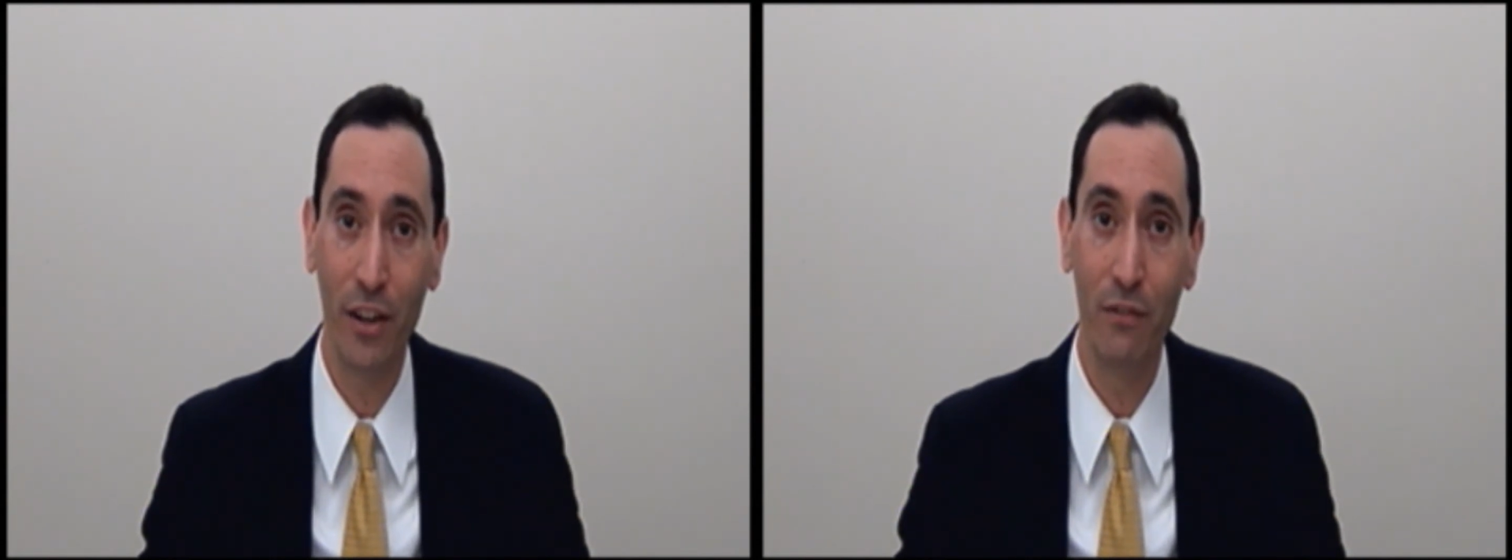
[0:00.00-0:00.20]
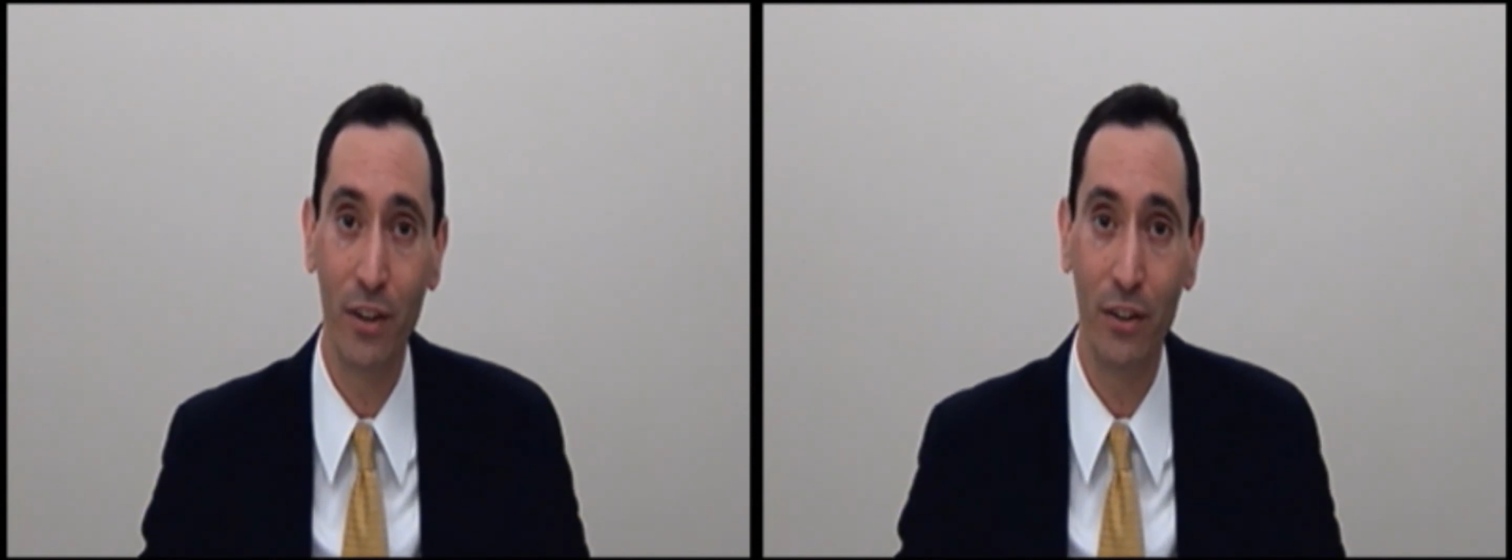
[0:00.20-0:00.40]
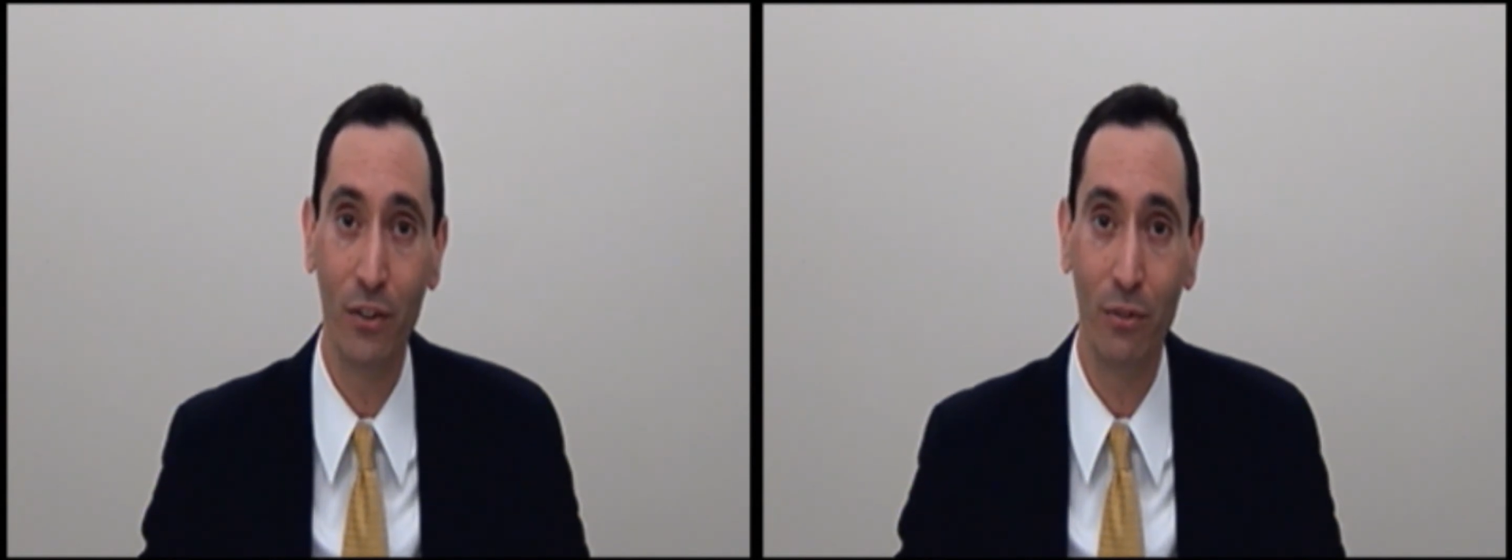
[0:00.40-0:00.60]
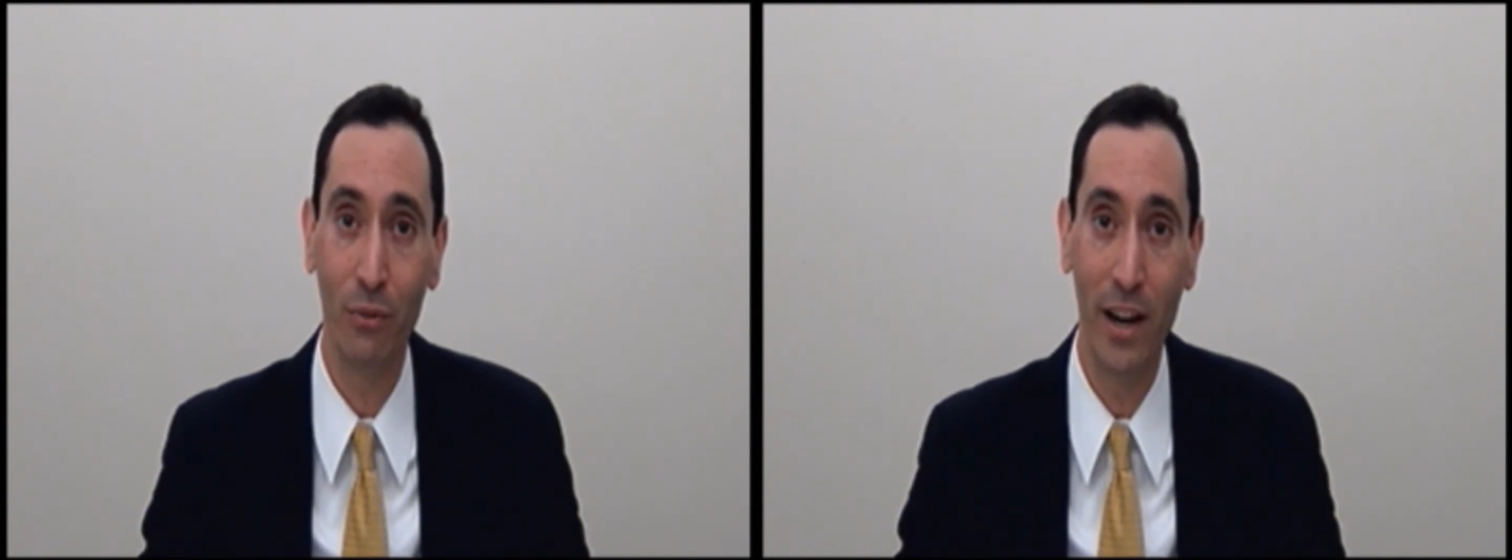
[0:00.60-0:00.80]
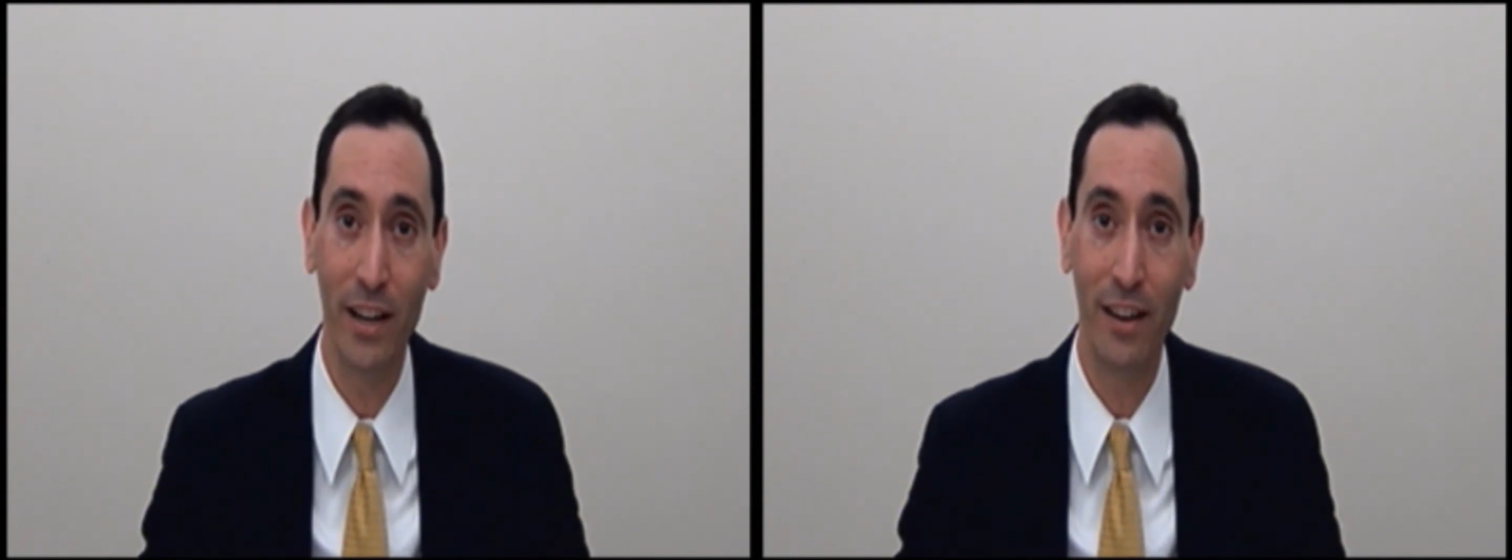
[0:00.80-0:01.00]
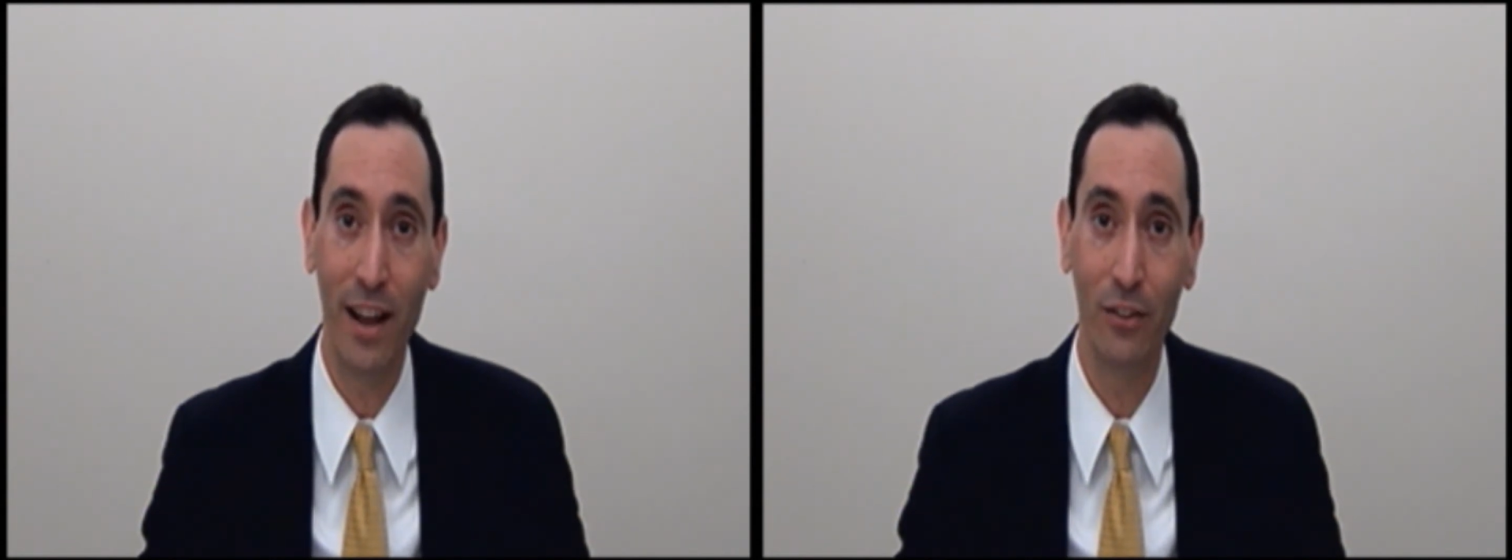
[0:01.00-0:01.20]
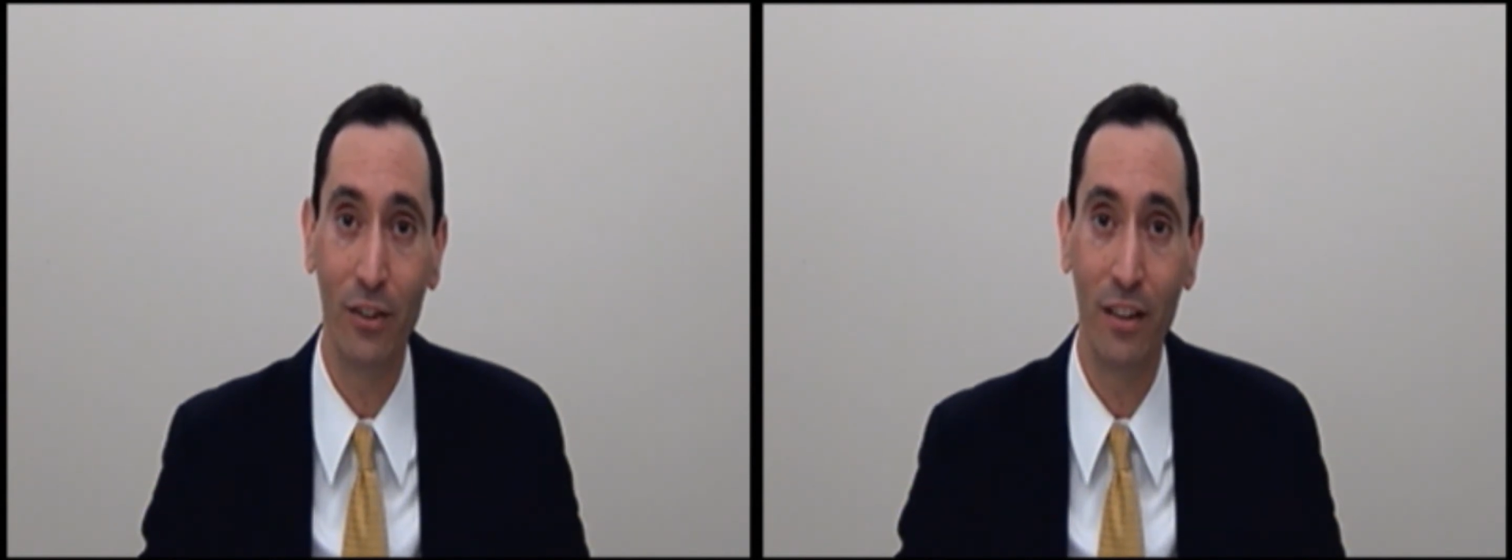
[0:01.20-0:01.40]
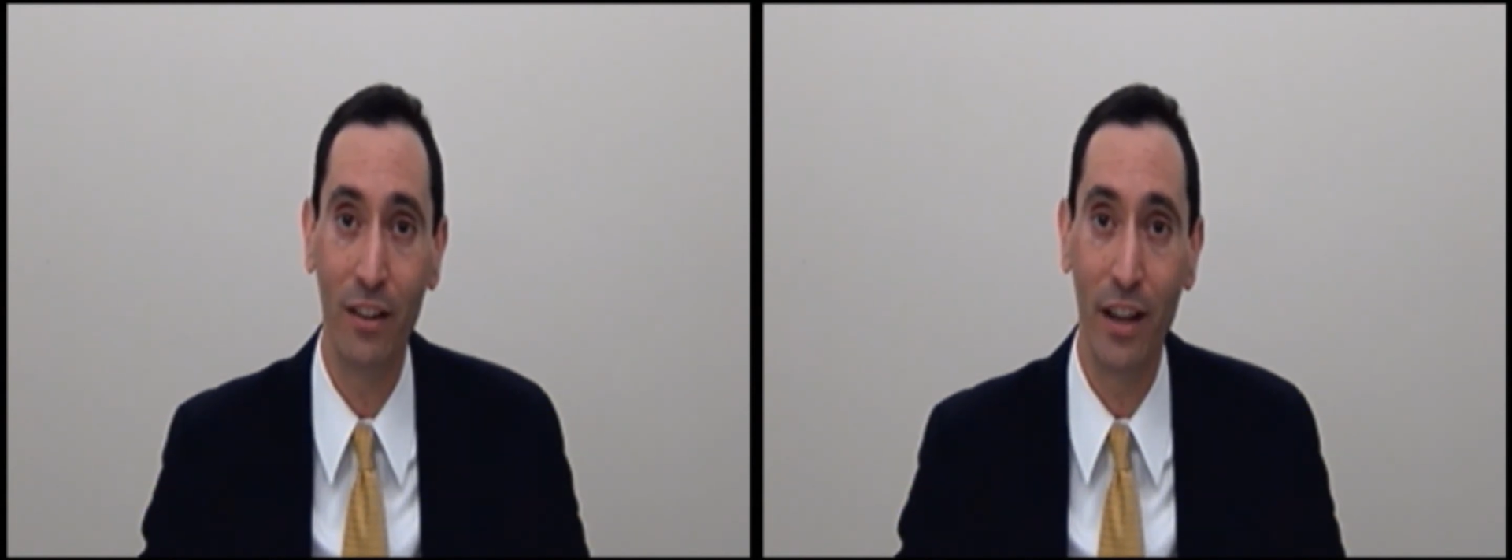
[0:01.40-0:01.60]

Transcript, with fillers: convenience of riding down to the